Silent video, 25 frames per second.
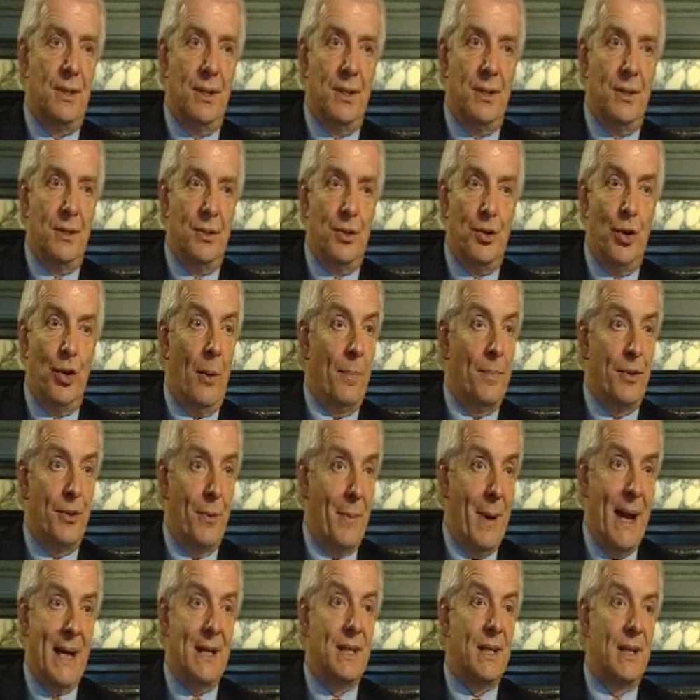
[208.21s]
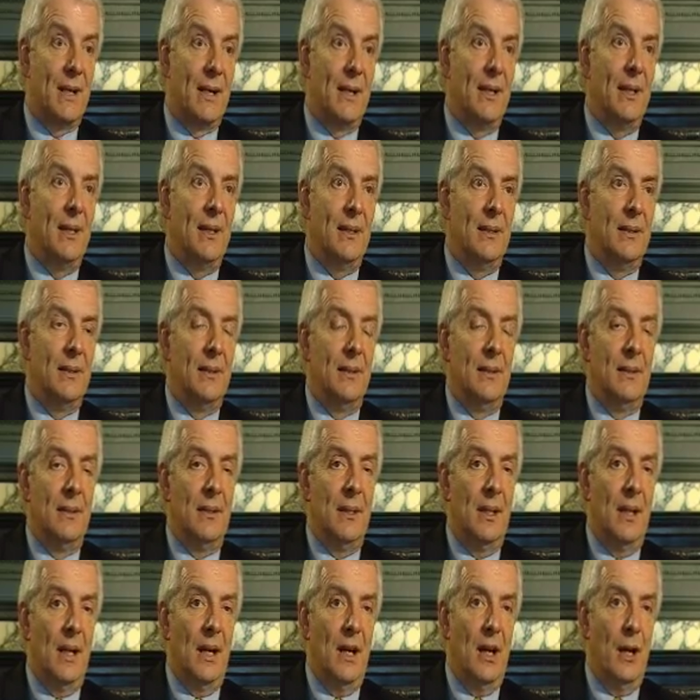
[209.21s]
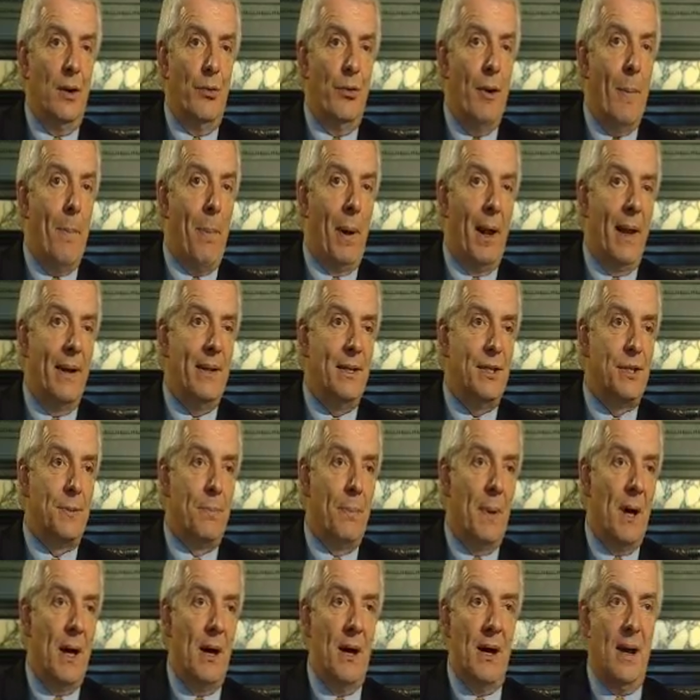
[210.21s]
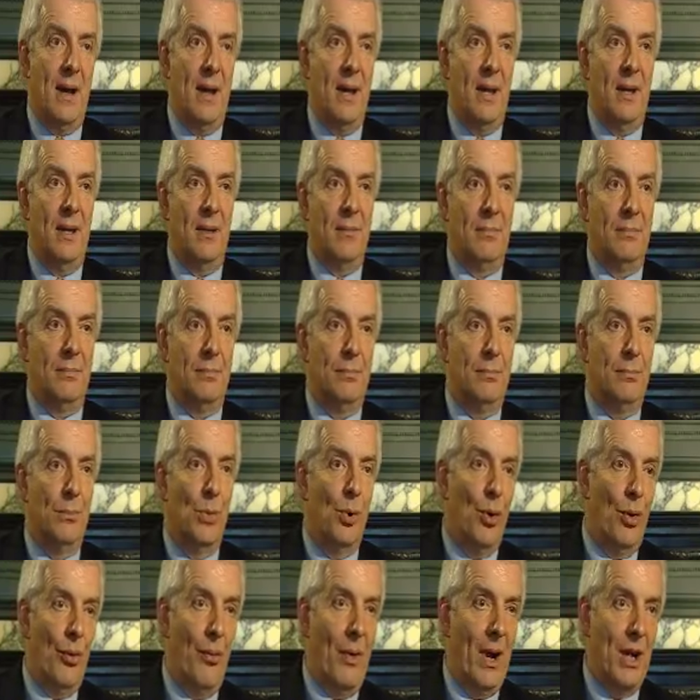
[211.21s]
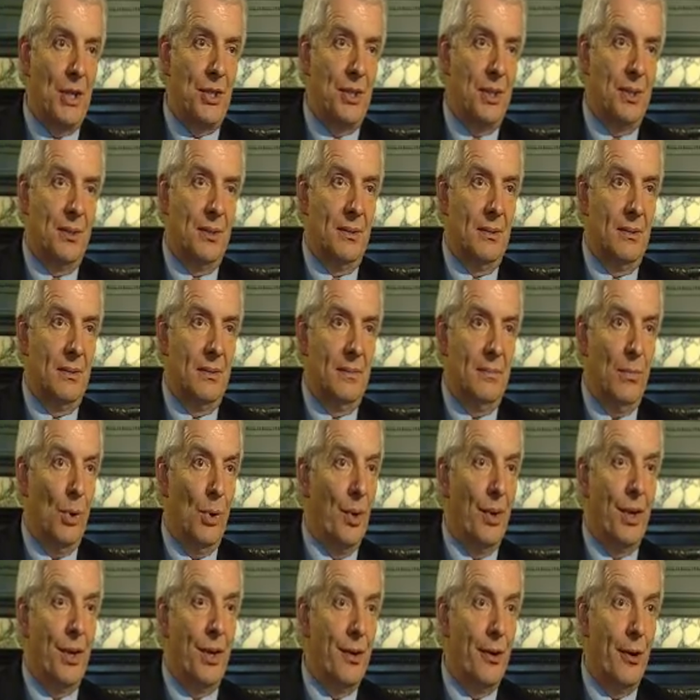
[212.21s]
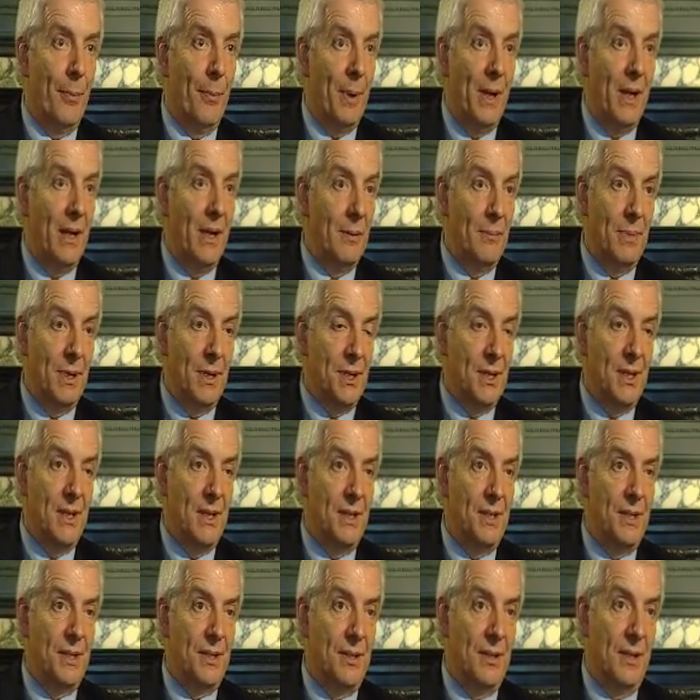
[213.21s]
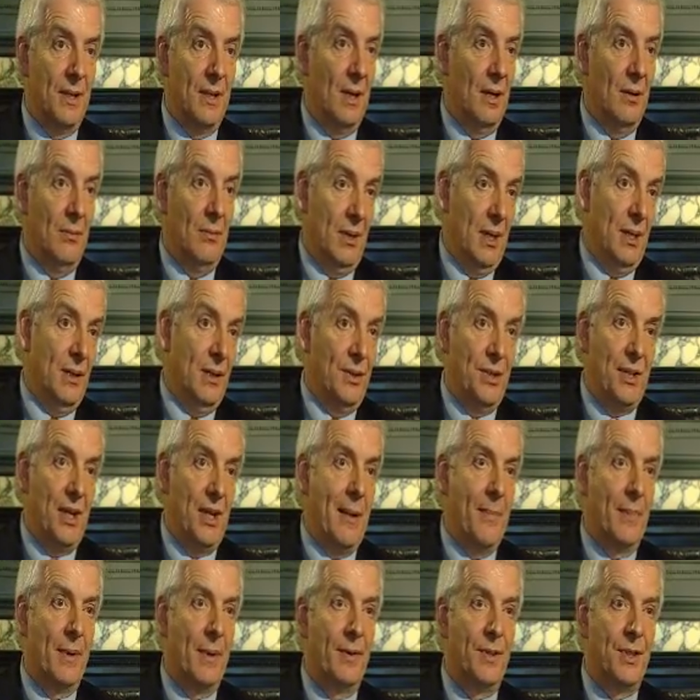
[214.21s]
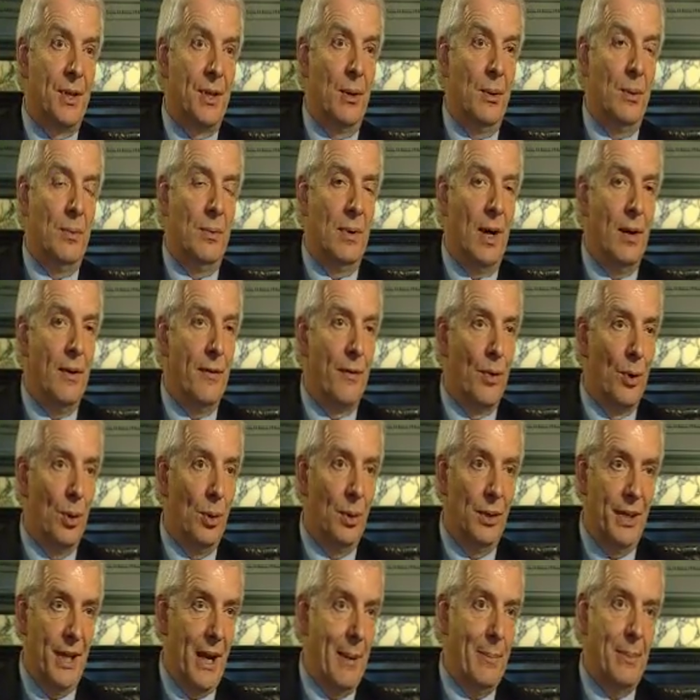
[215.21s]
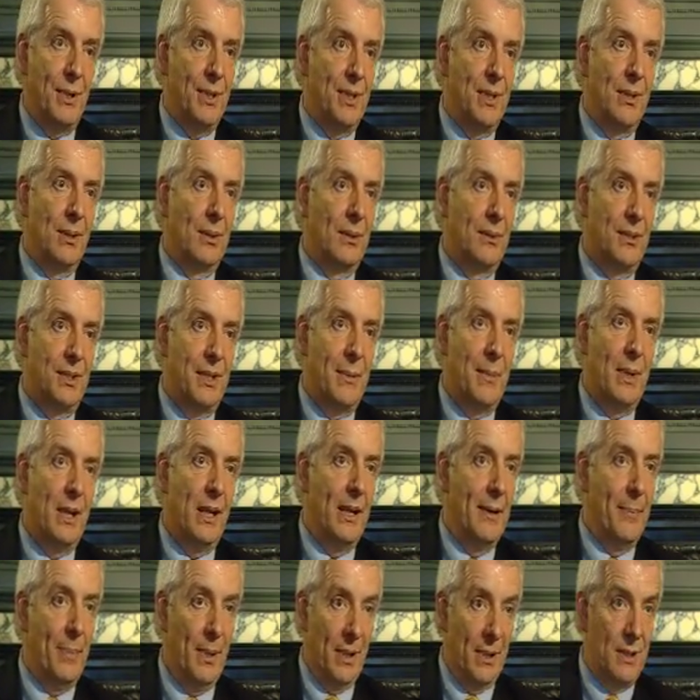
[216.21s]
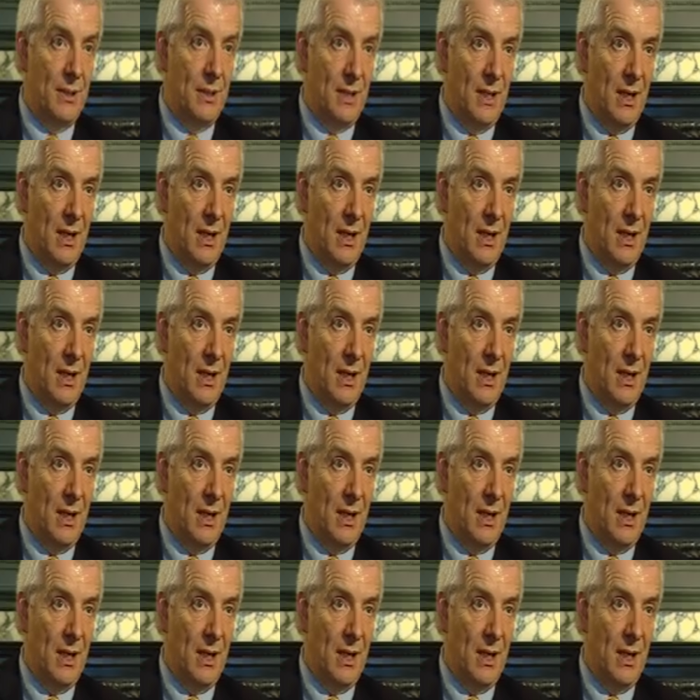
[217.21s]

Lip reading: has dropped dramatically, replaced by more Russian, more European business in the same. So overall, the numbers look similar, but